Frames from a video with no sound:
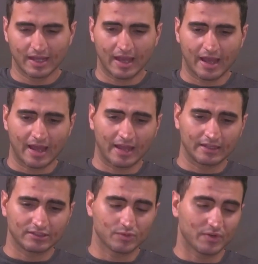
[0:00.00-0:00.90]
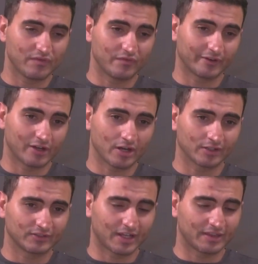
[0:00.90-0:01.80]
And to be very
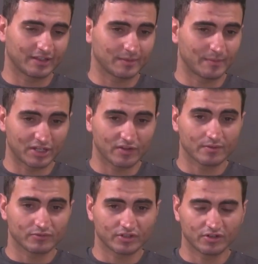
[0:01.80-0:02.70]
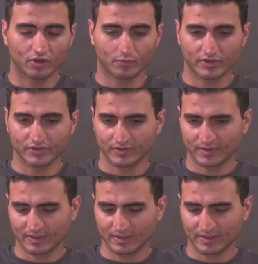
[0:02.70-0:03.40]
honest, I think many of them should go to prison.